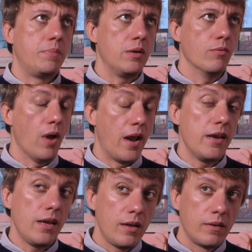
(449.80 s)
be
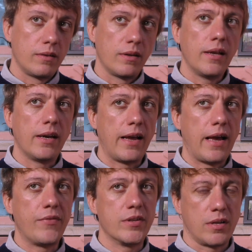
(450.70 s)
ready, and I
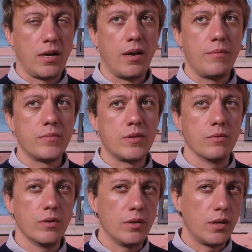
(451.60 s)
had the time
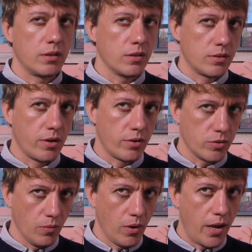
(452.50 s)
to really get the
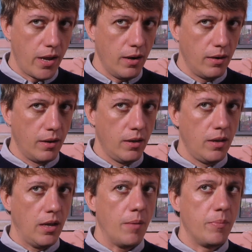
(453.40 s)
songs right
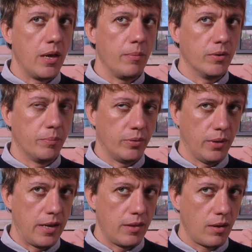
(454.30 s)
and be able to
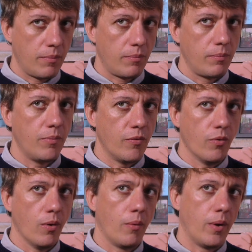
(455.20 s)
play them
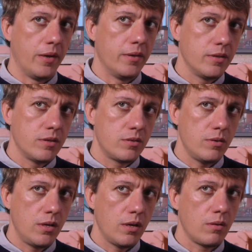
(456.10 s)
before I went into the
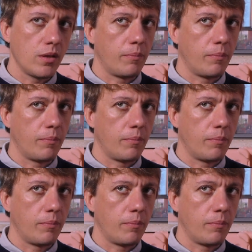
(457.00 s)
studio.